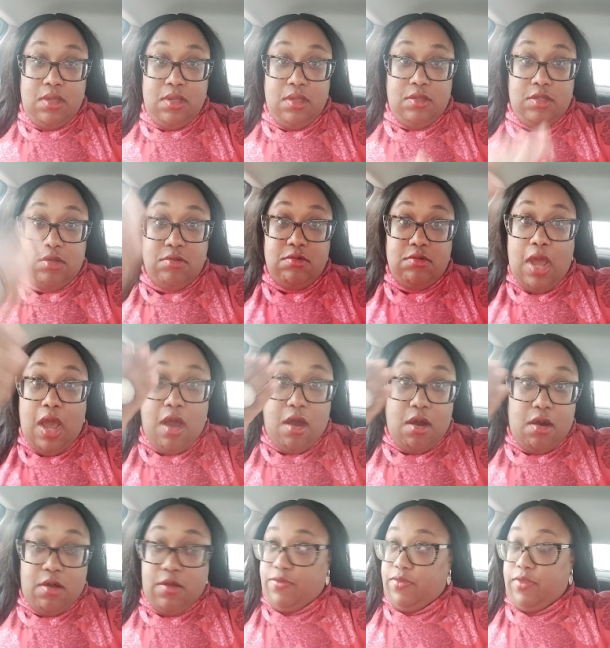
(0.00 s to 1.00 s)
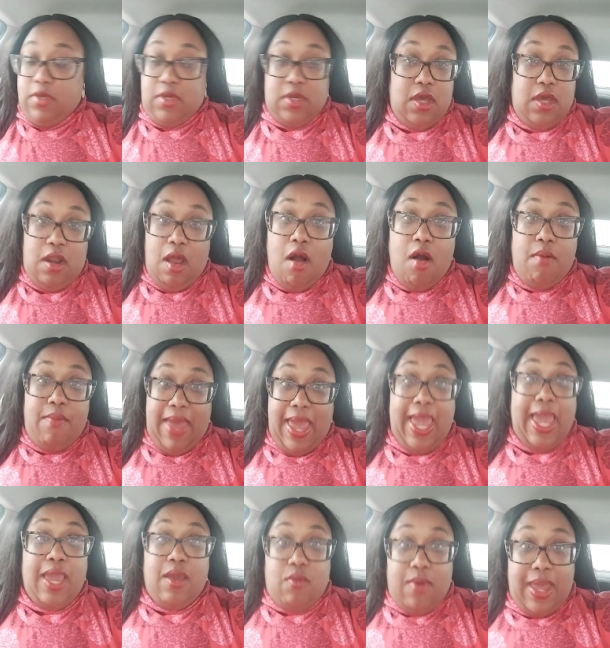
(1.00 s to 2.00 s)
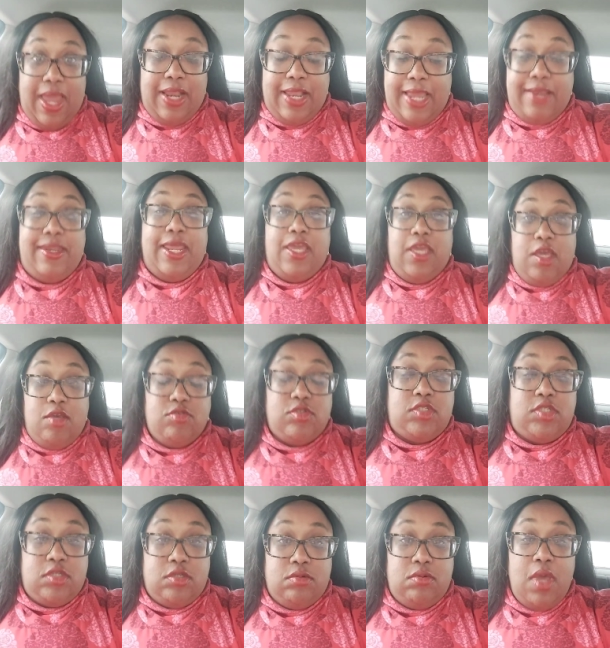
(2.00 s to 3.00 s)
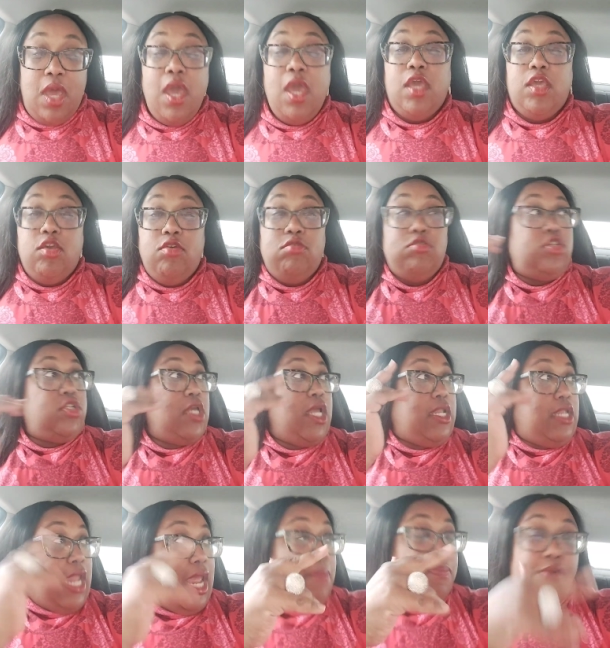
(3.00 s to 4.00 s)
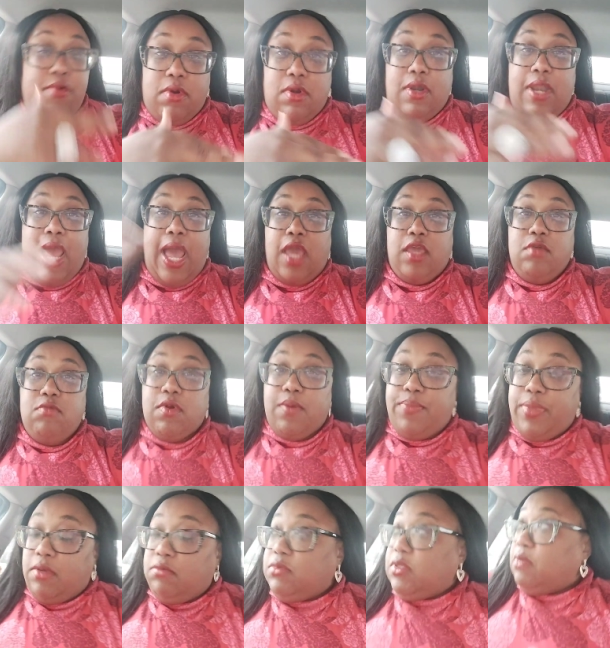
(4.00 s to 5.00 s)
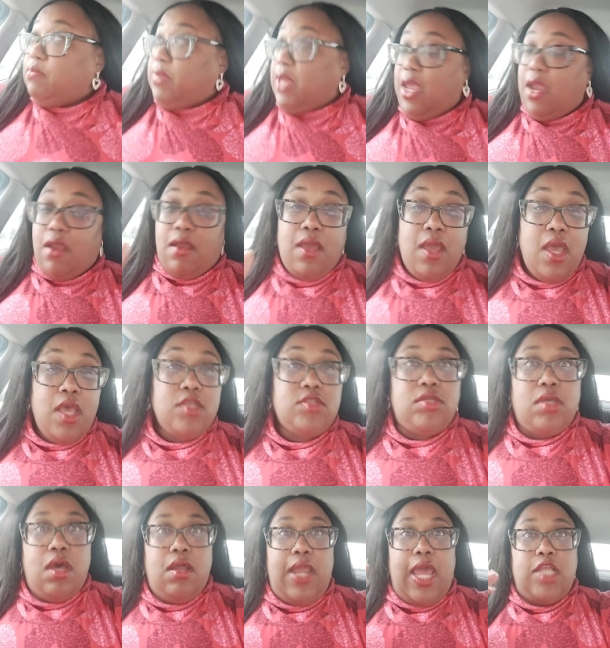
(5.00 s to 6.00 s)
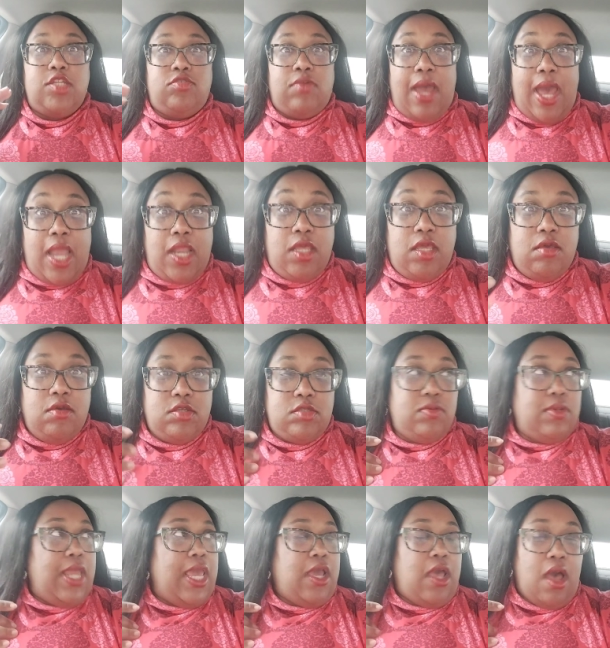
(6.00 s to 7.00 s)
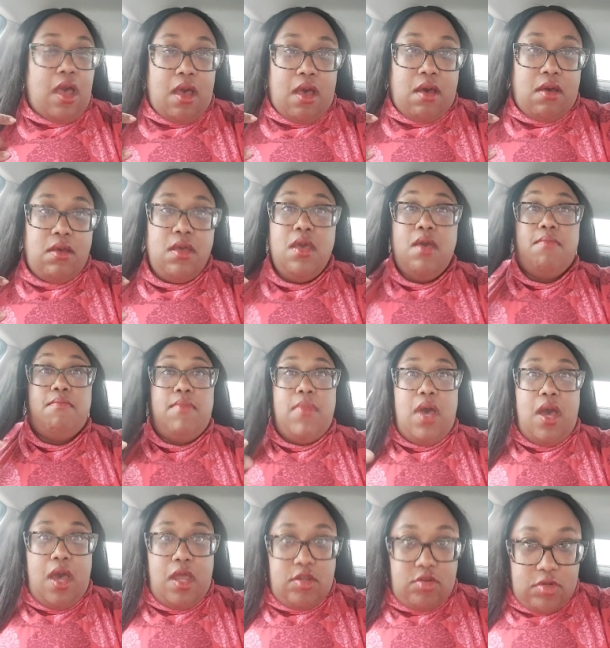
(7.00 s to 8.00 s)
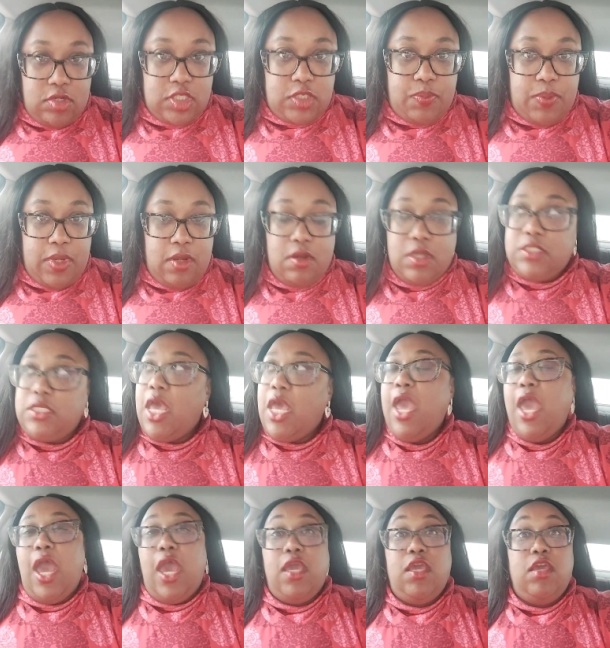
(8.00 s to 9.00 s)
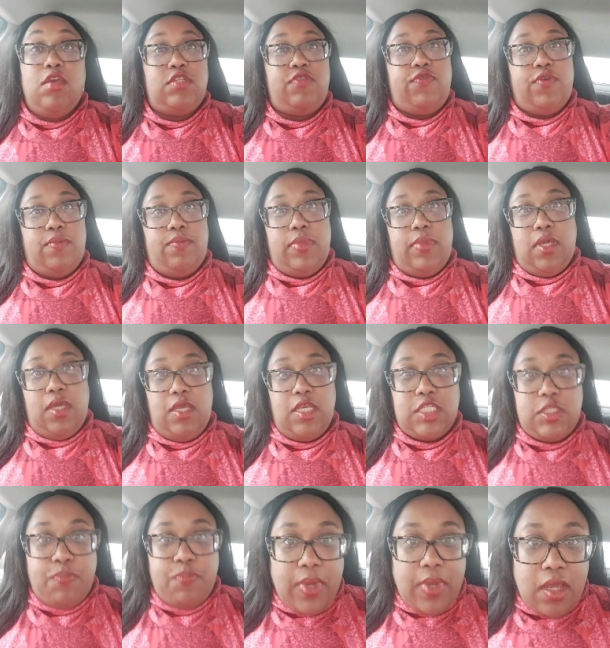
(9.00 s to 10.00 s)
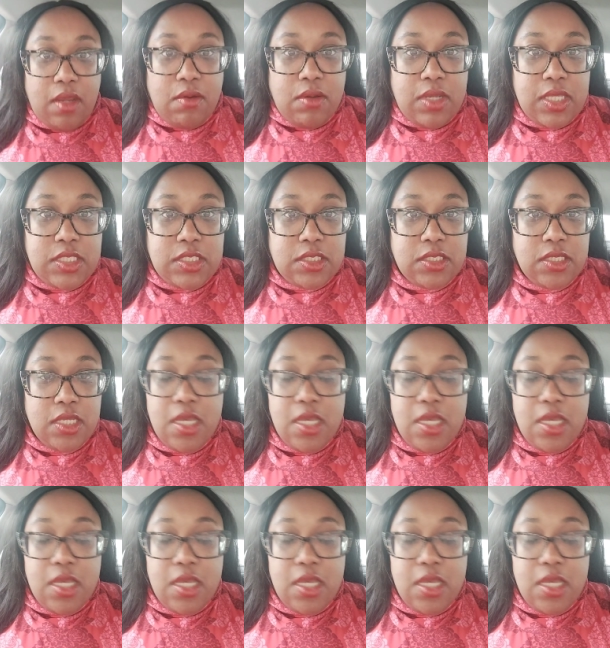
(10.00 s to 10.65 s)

you know, the good old main way like they used to, you shut that border down, you rebuke them there. So they try to use what they call monitoring spirits and use familiar spirits